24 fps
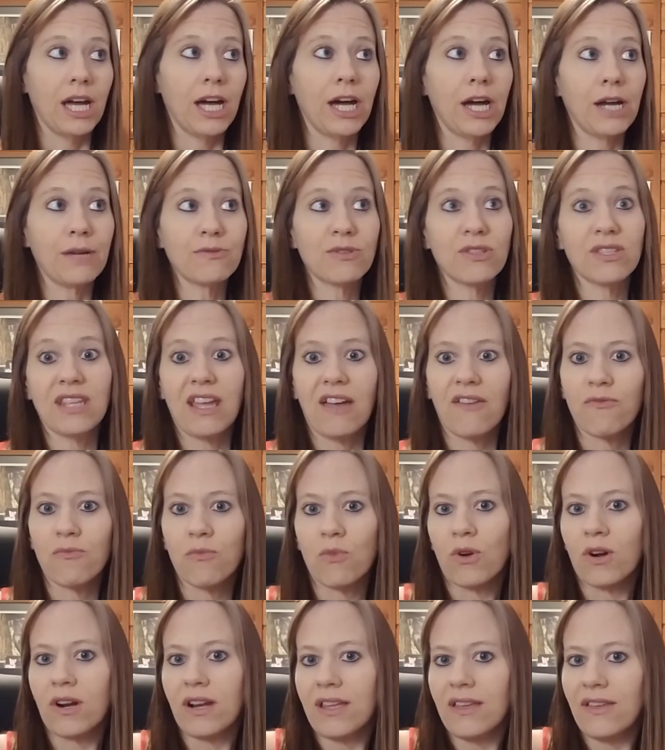just have
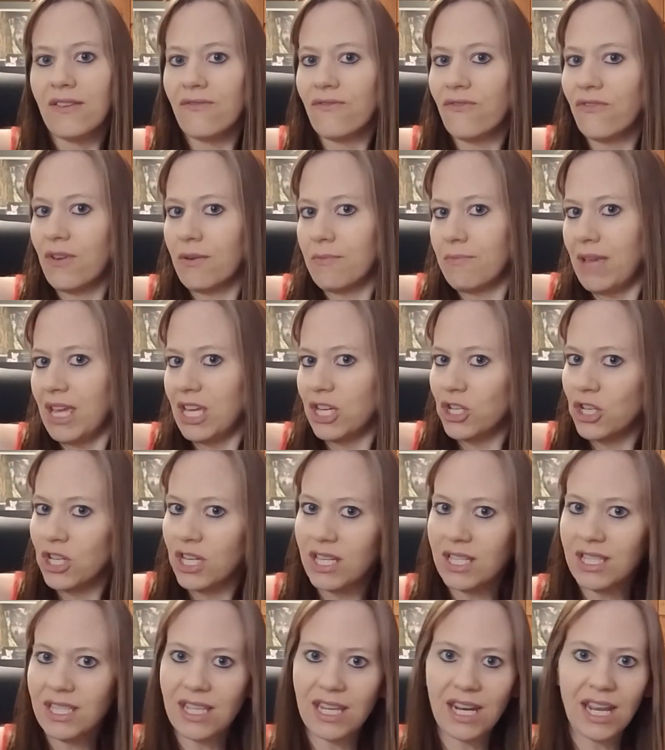more
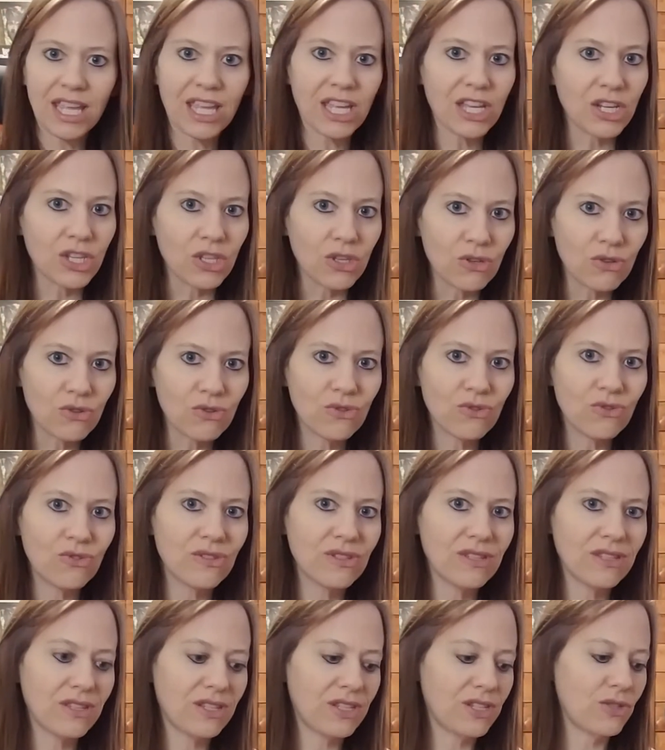information that I can
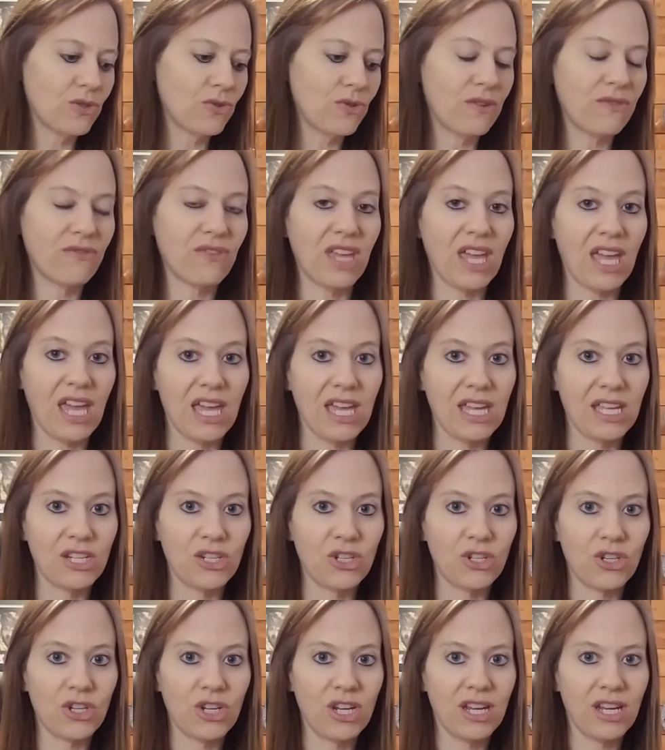use to sort of
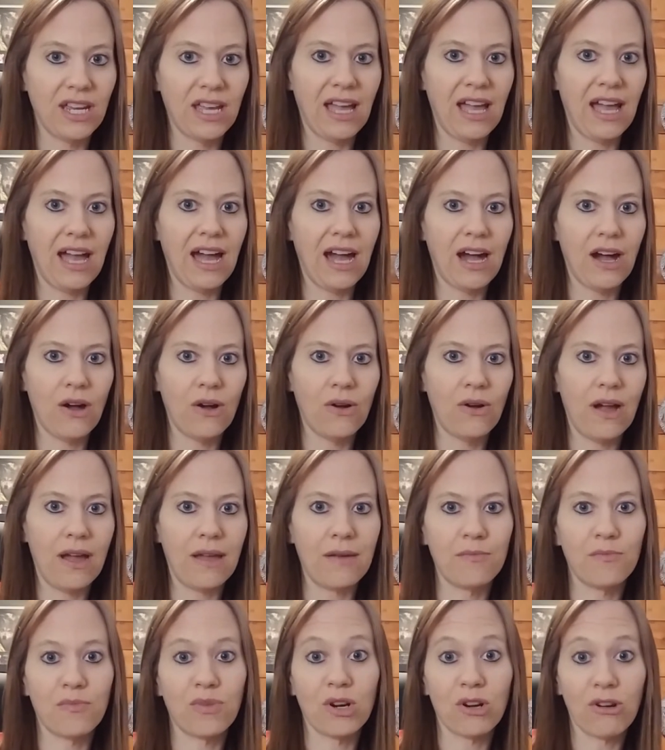gauge how
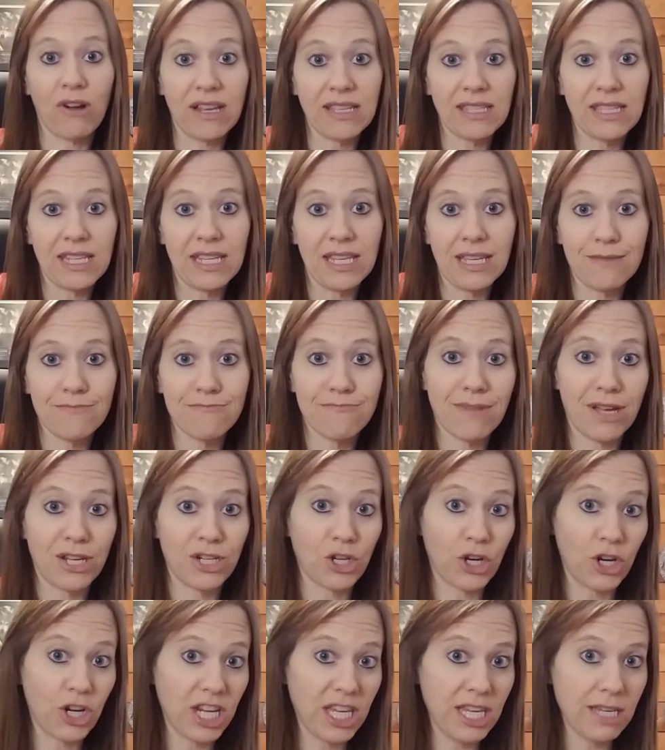I'm progressing in my
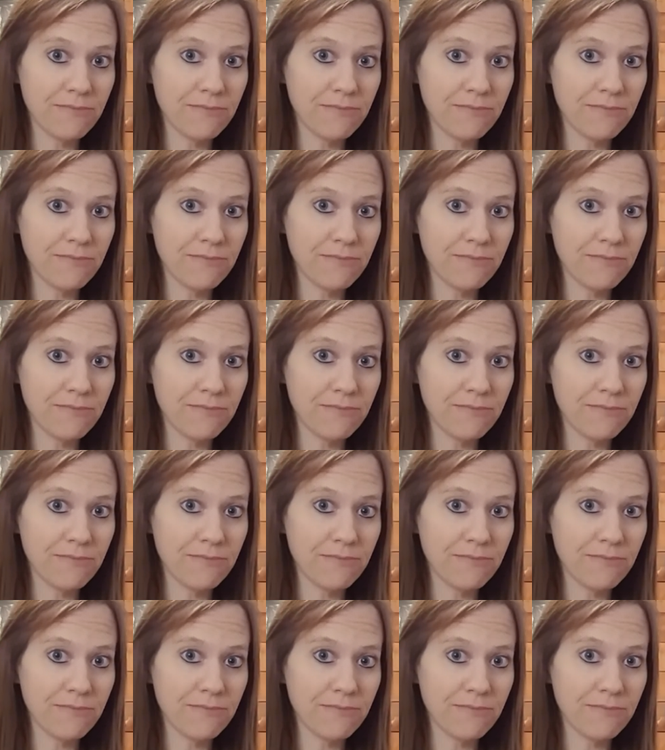journey.